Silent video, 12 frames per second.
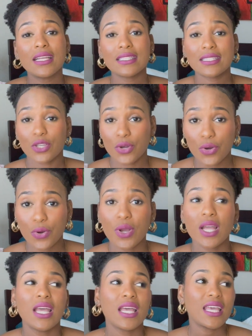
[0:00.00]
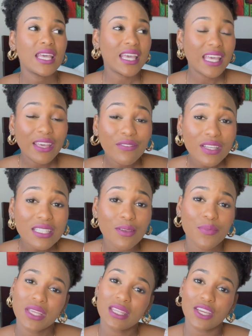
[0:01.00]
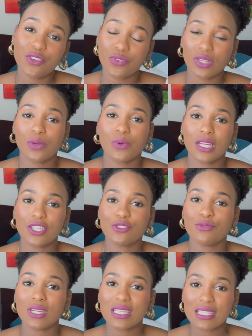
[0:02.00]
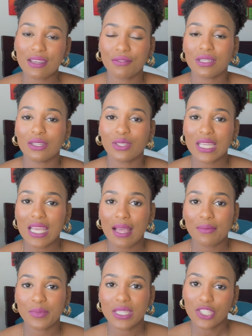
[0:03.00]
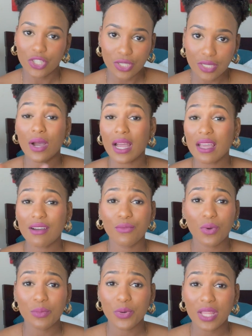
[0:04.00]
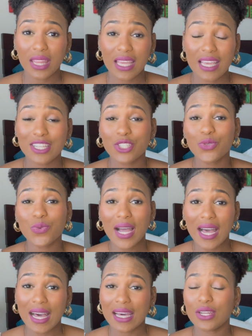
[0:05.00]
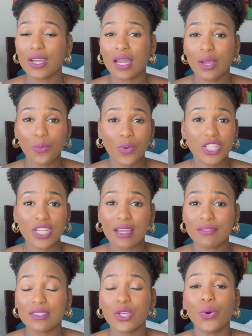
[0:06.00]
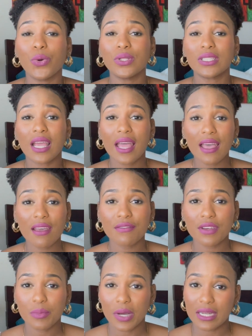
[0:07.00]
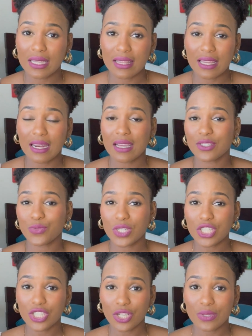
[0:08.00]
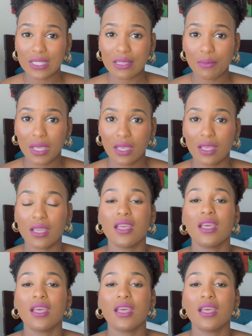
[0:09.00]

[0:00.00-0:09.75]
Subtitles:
So if it's something that you really want to do, it definitely can be done. I have one more thing to add, which I've told everybody that has reached out to me.